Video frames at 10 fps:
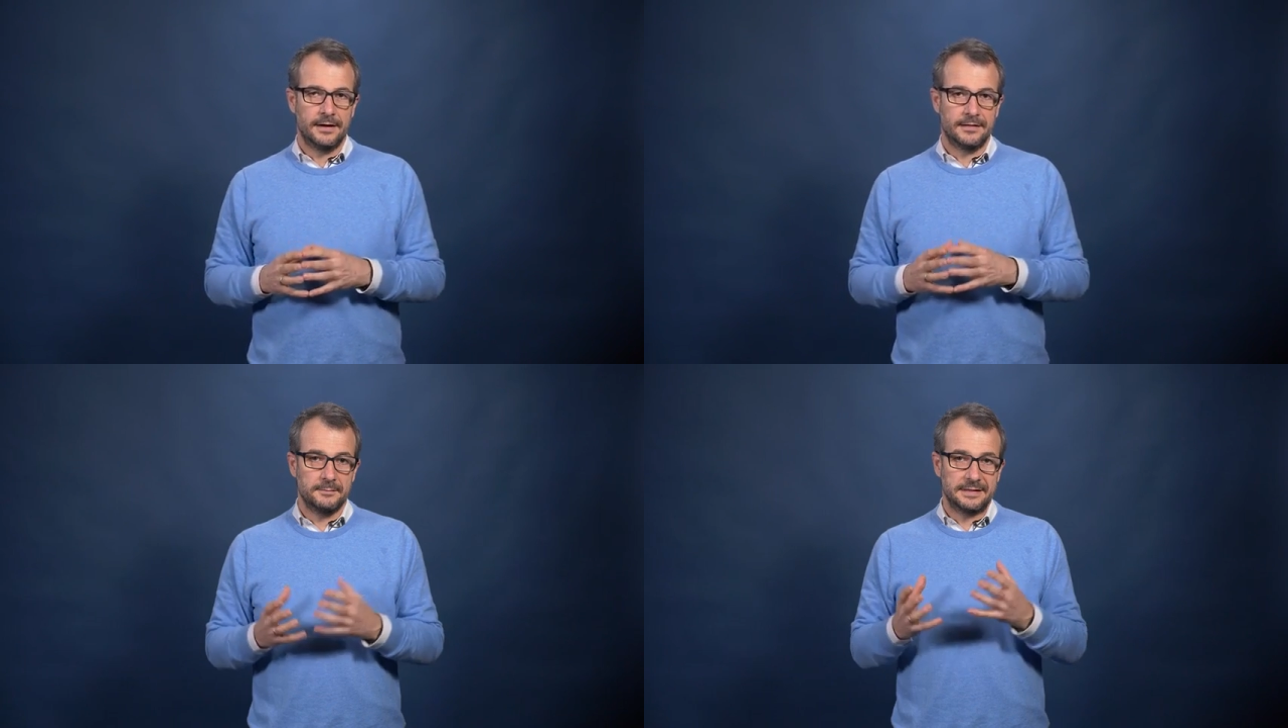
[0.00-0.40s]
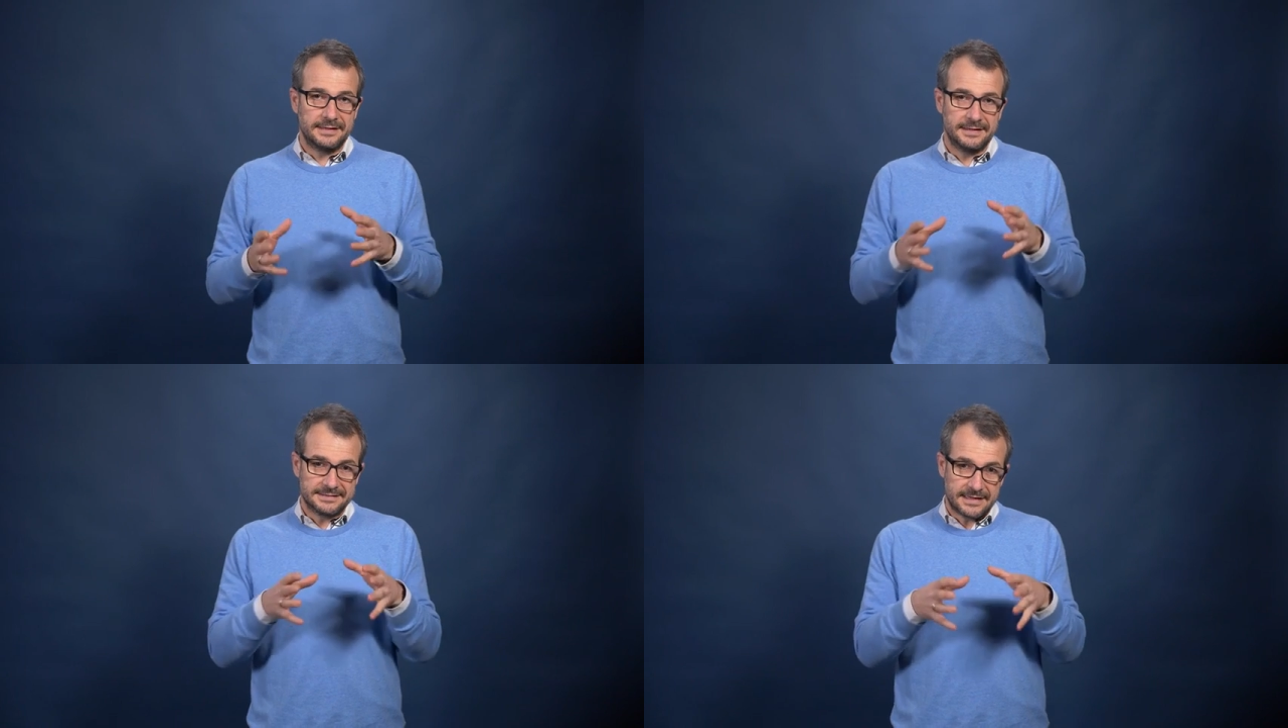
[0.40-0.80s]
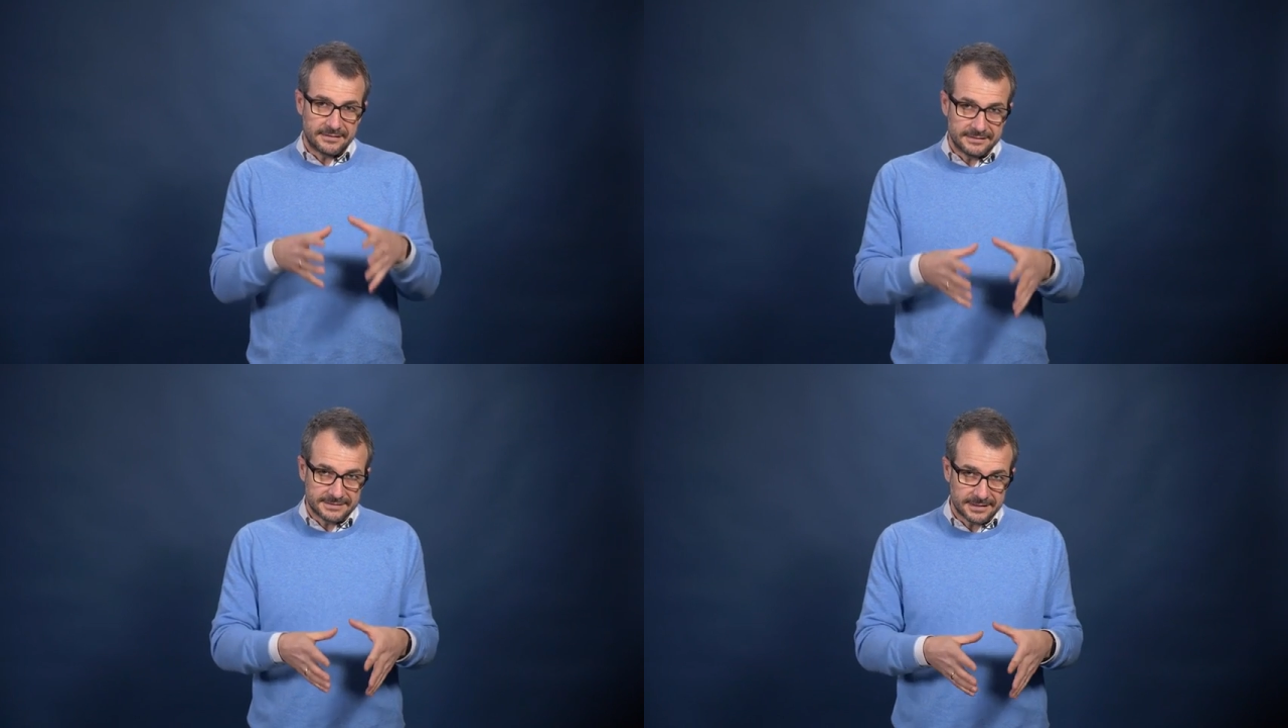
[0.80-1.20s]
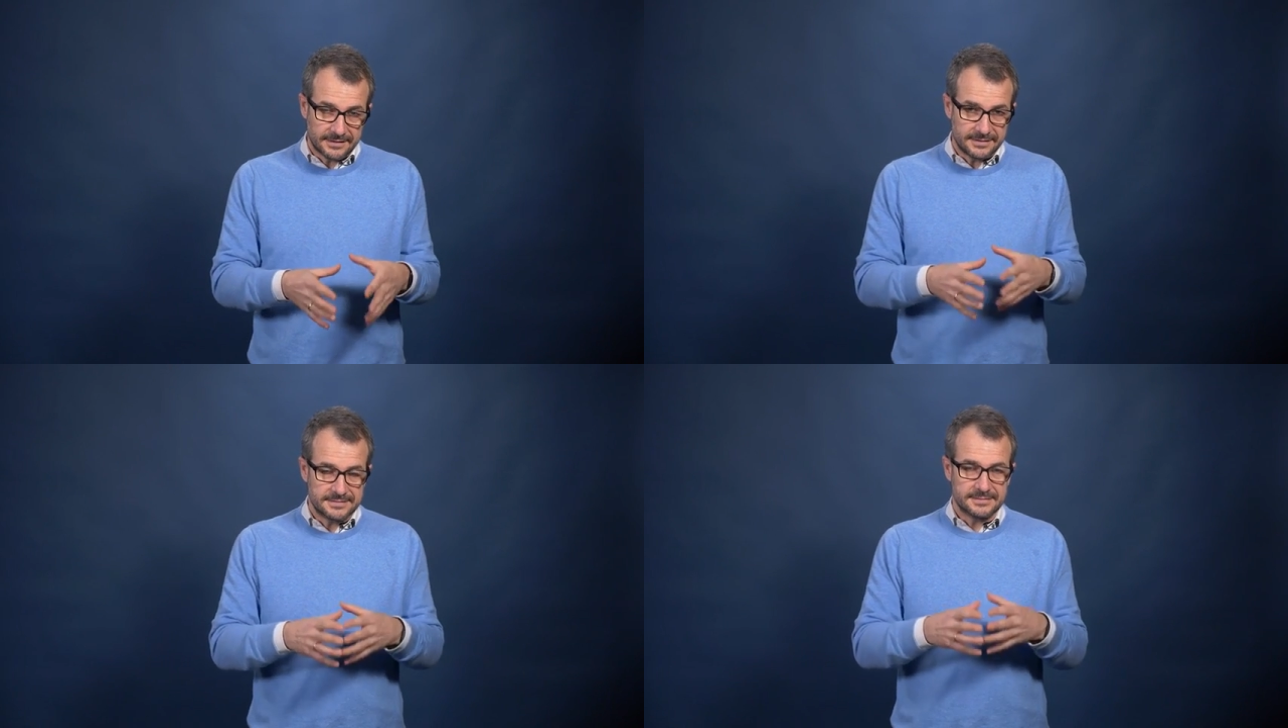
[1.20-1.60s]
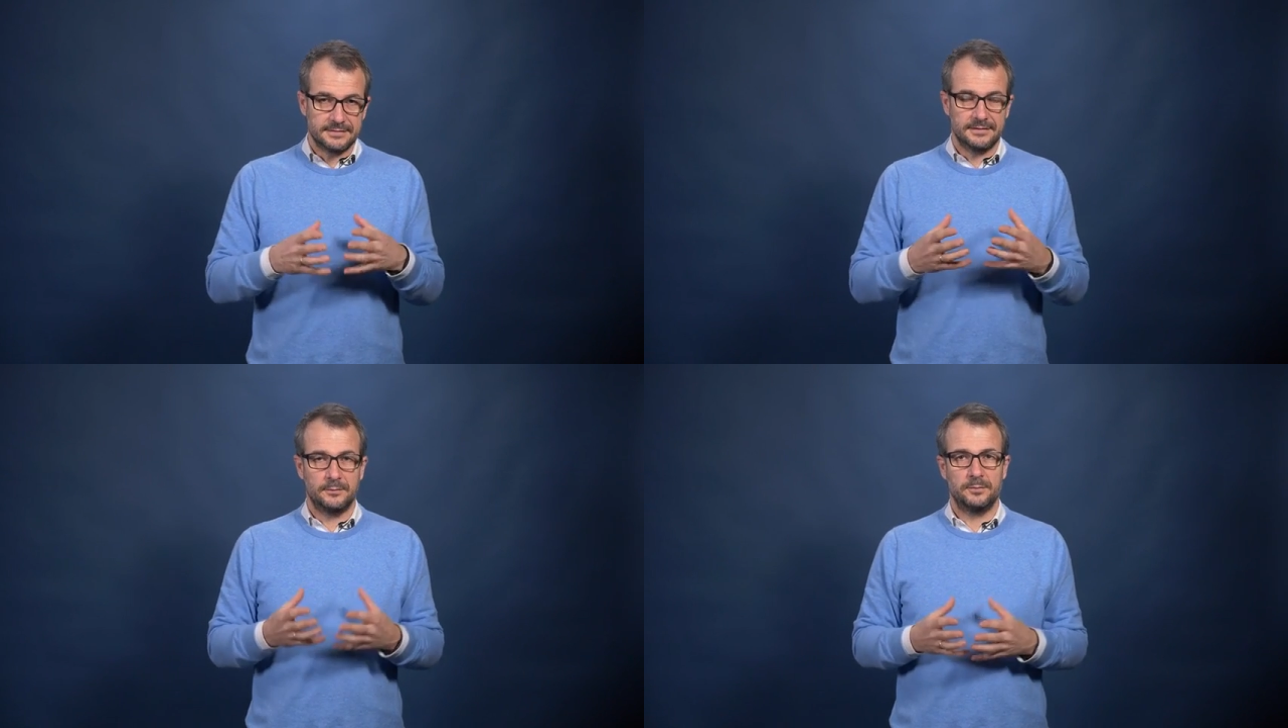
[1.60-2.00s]
the materials that are inside,
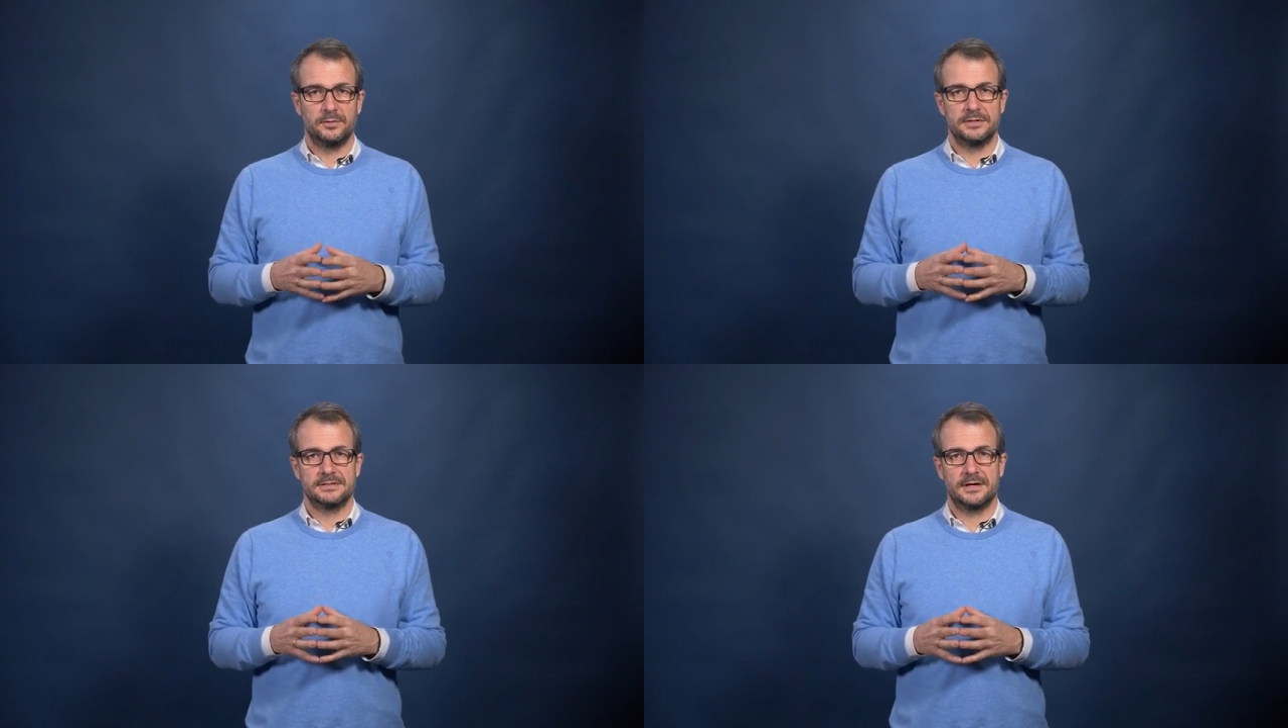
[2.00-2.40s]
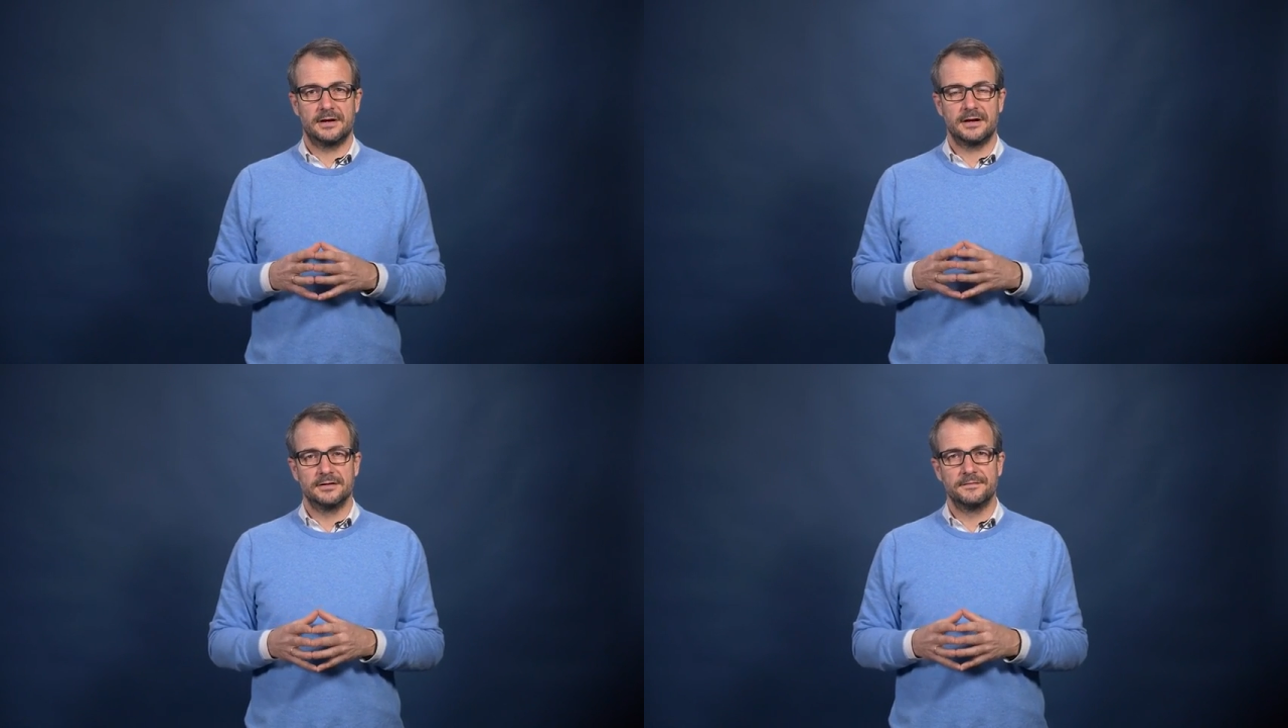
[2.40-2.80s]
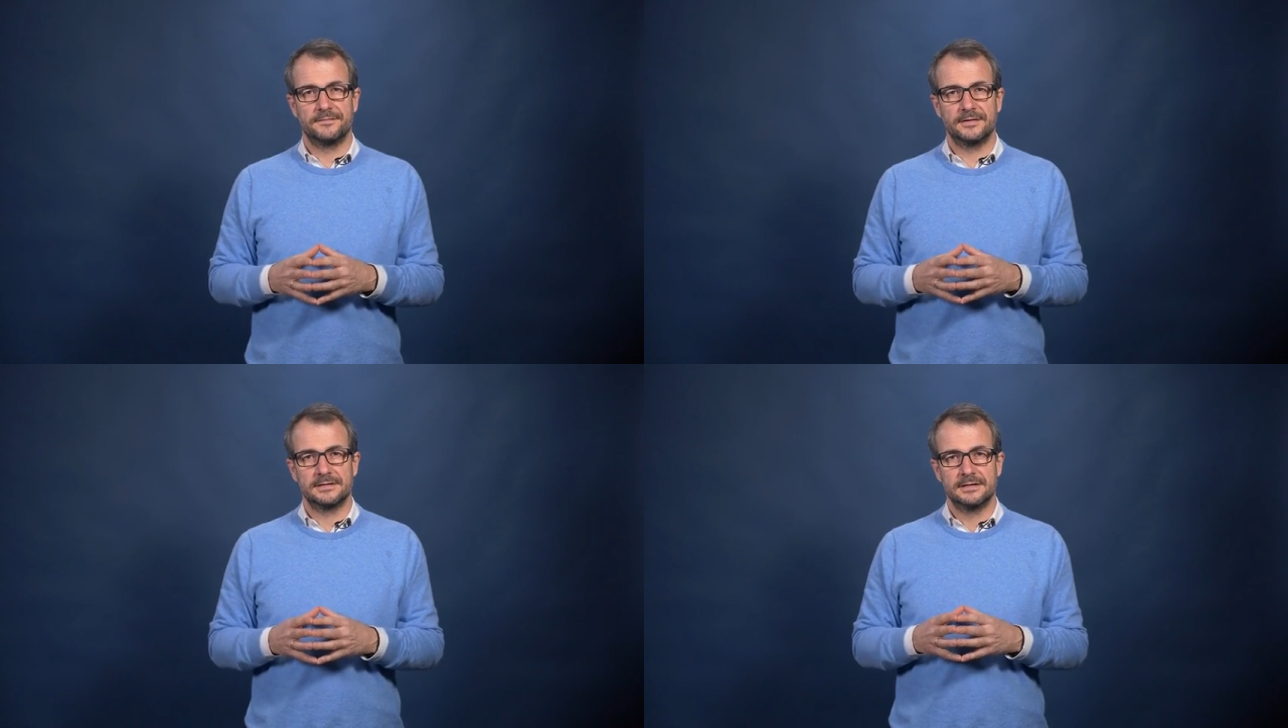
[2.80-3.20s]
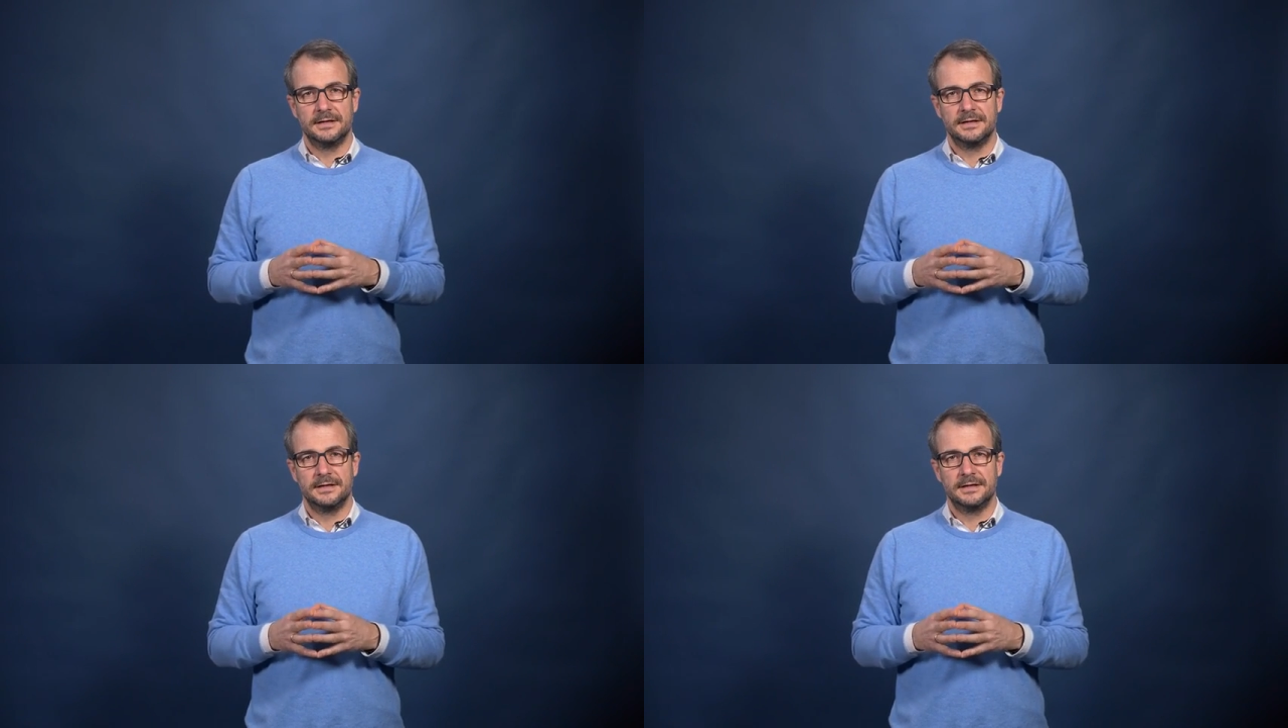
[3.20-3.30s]
that we put inside, are different.